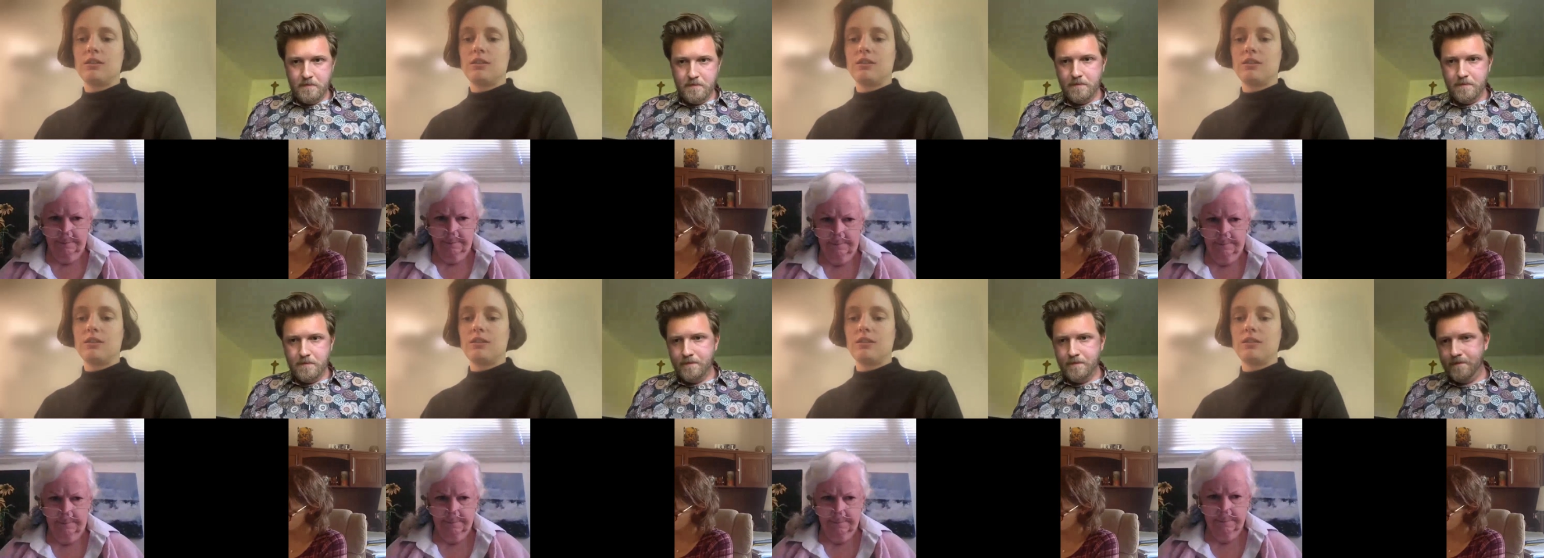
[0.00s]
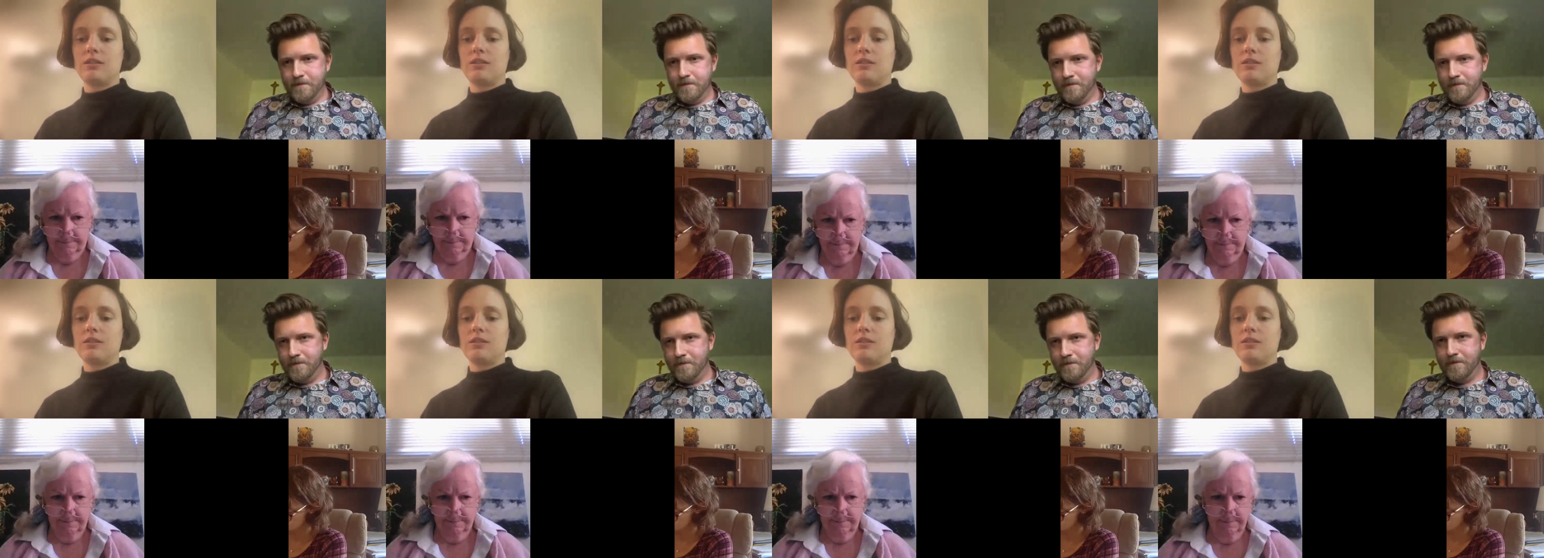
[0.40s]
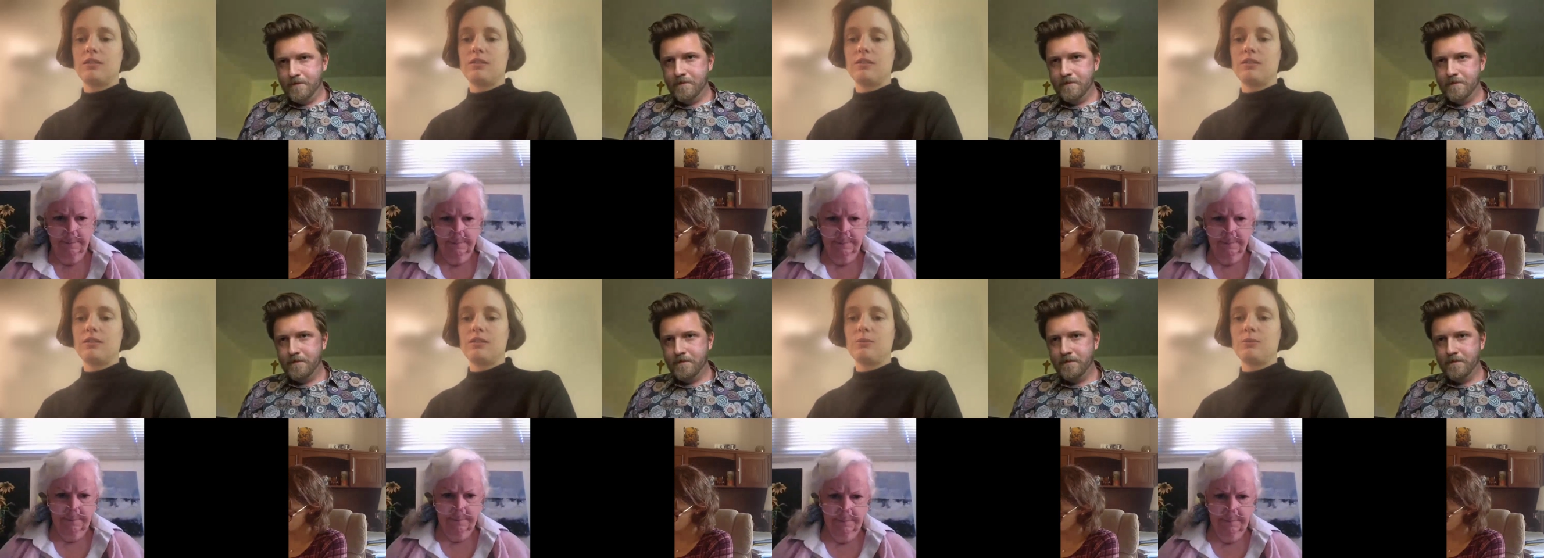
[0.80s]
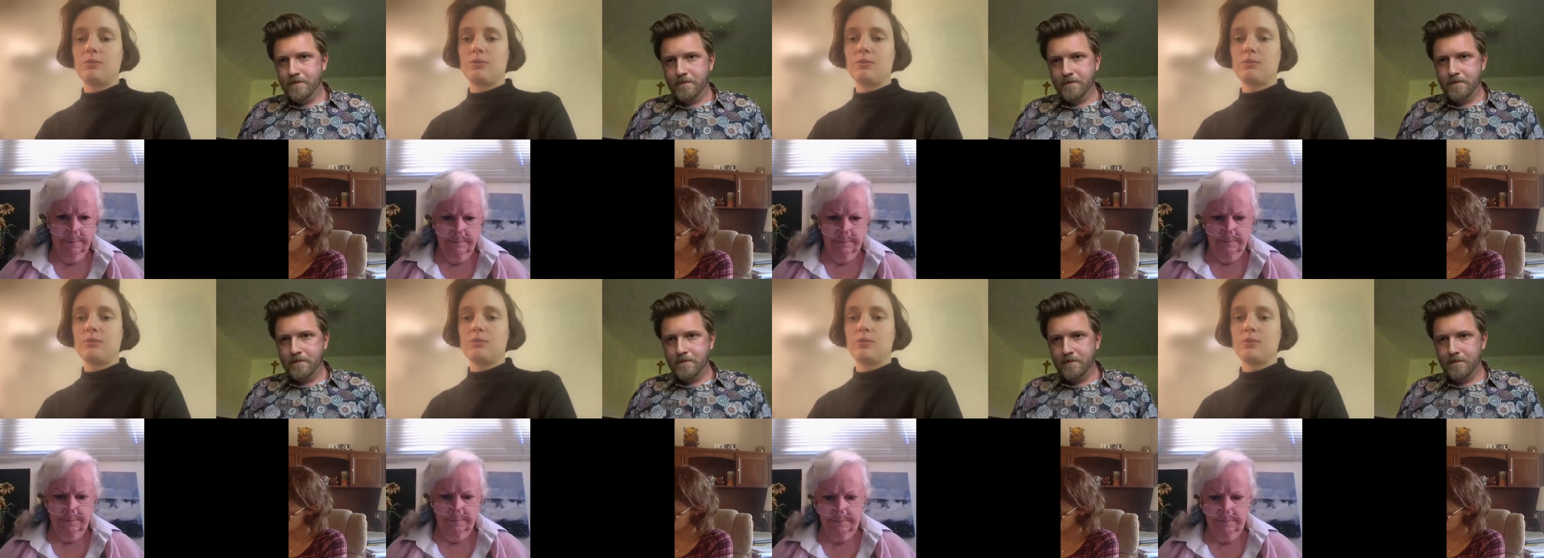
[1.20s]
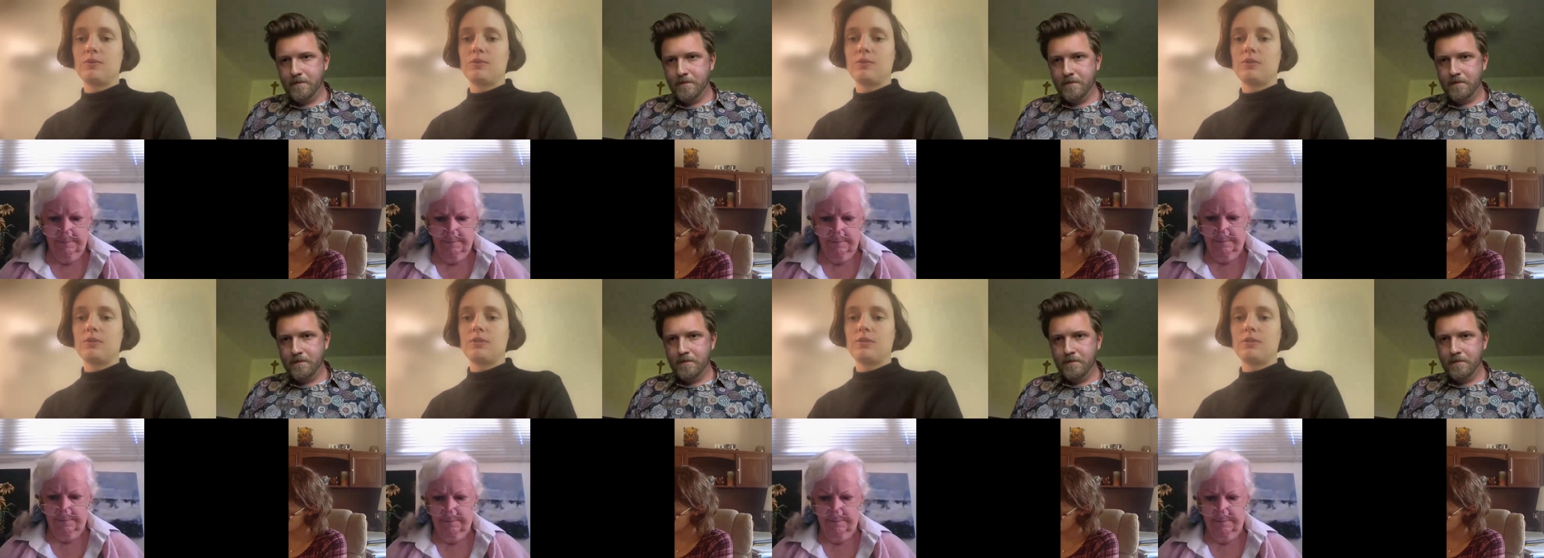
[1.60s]

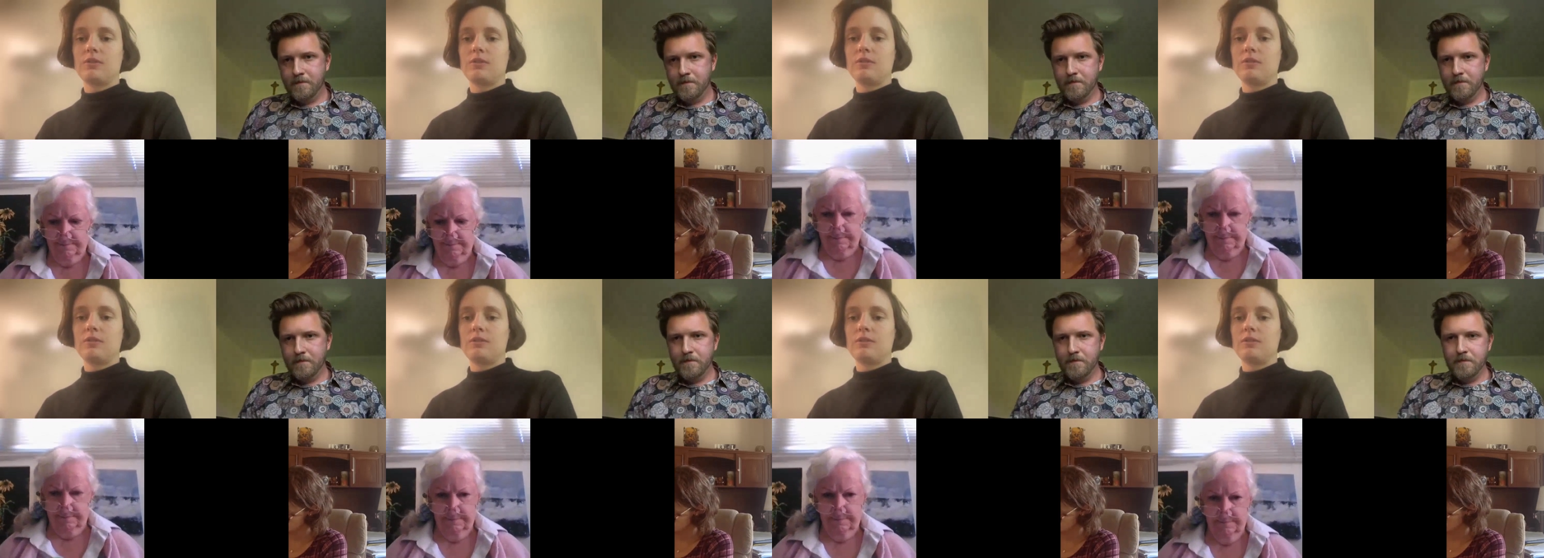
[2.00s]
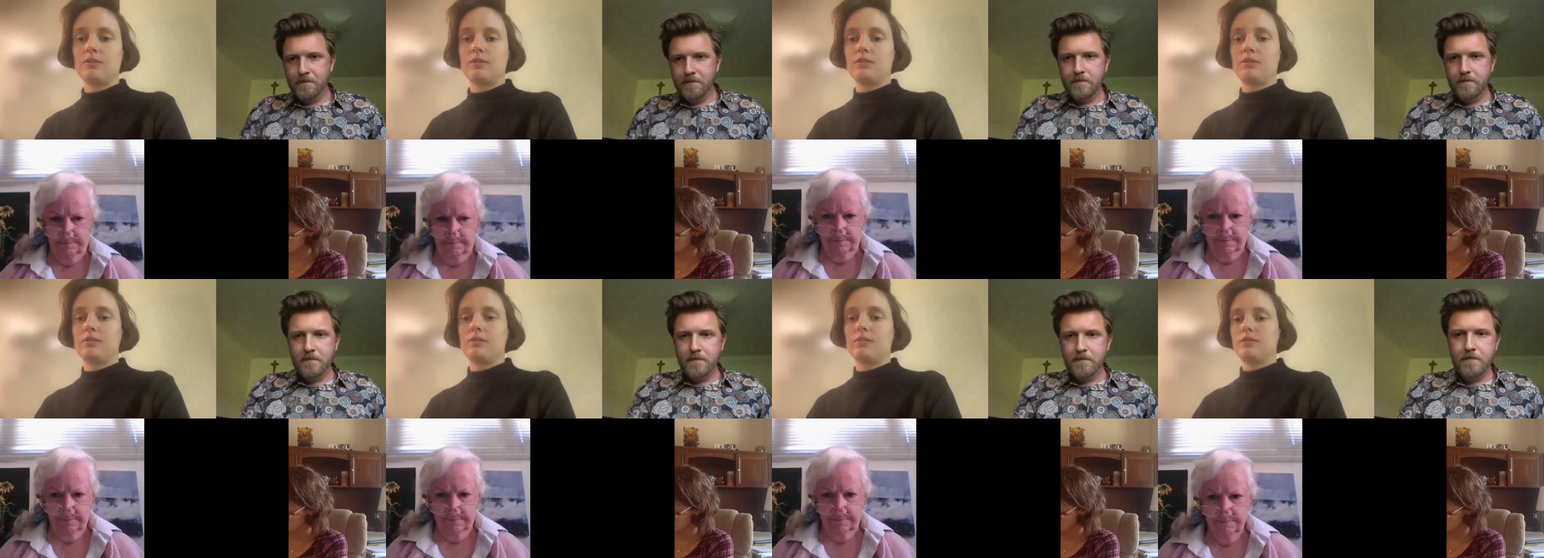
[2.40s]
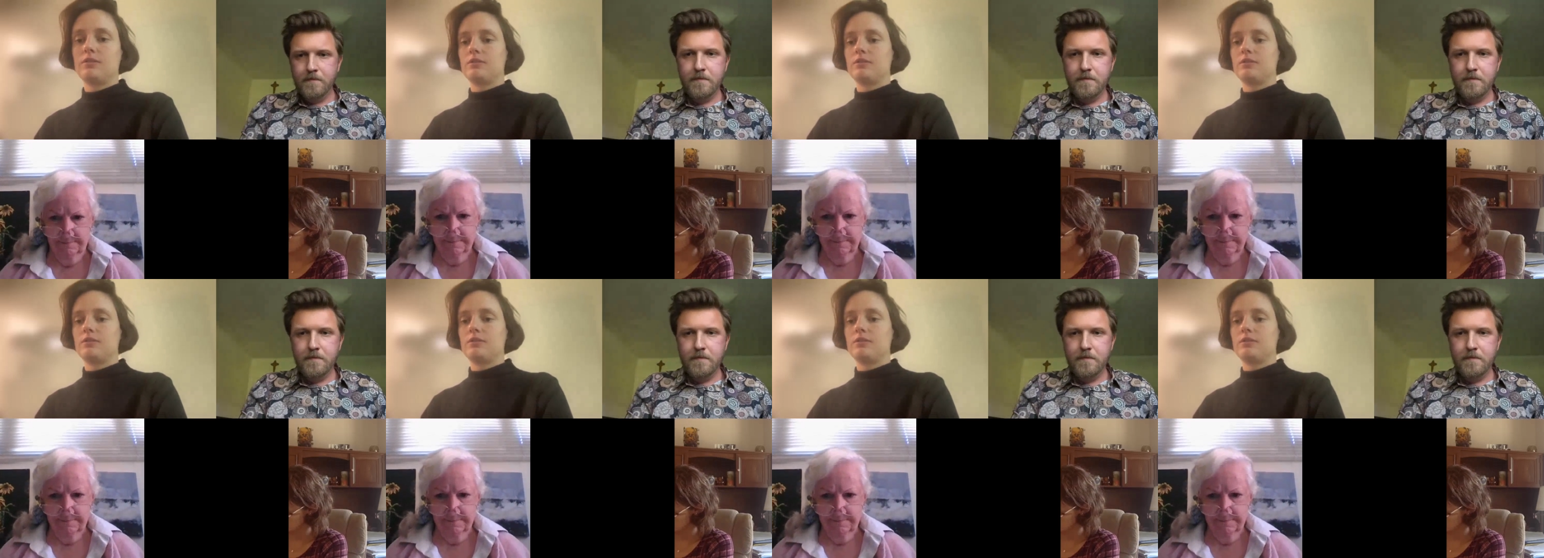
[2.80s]
Nobody speaks.